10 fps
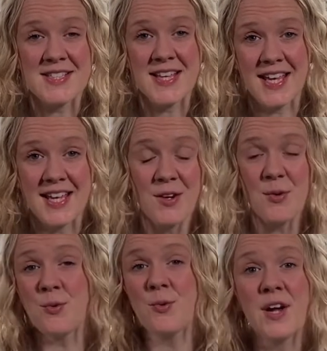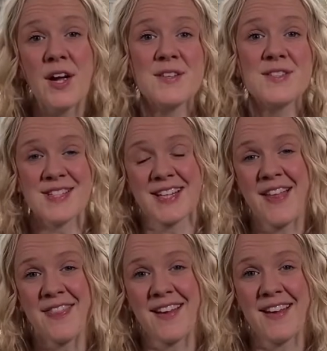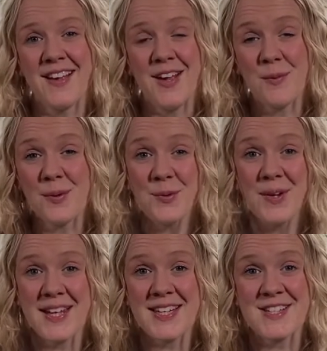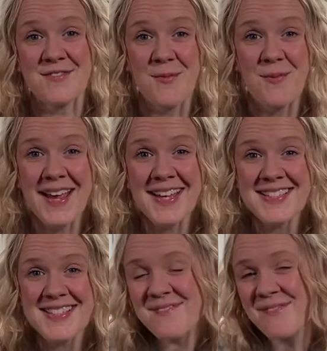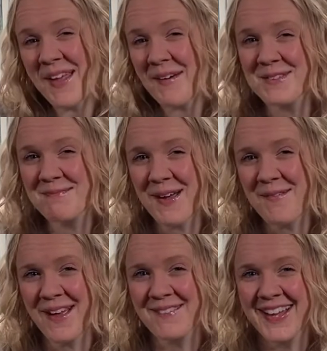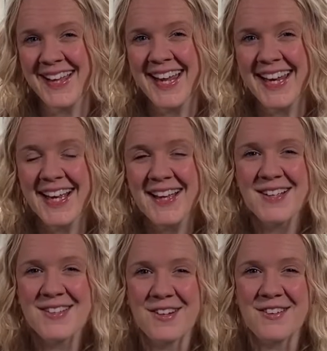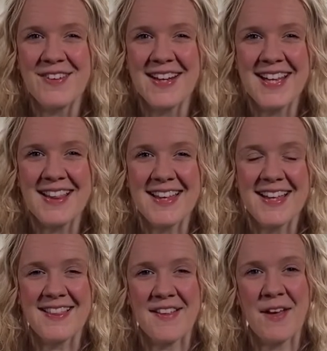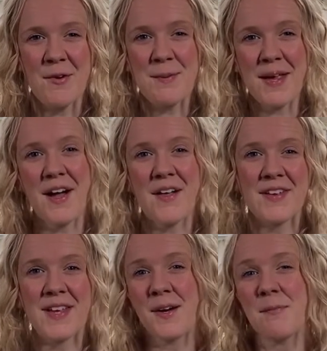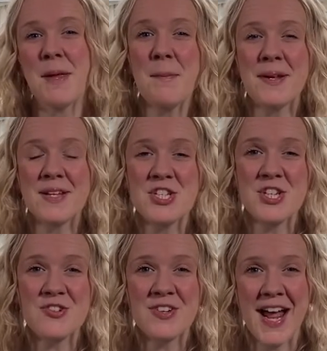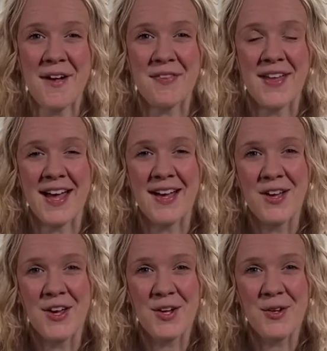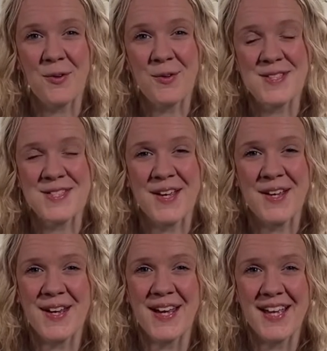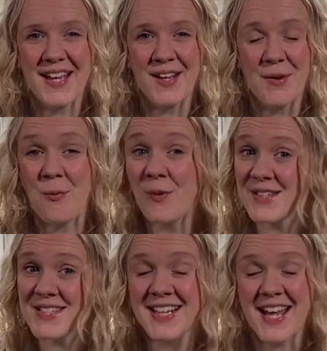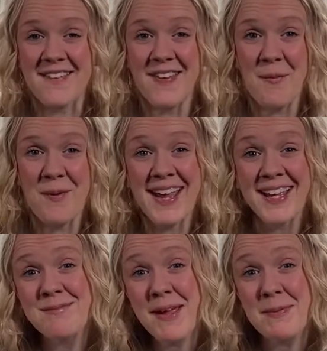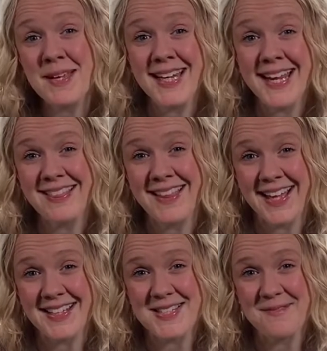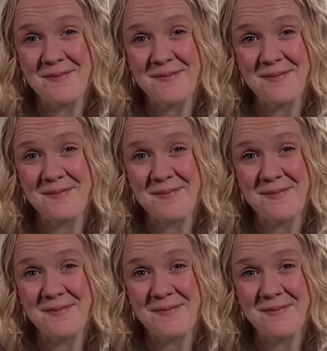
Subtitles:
It all goes together. We all learn in different ways. That was my way of learning. So I really think that there will be other young people and children out there who also want to learn in that way and maybe need that.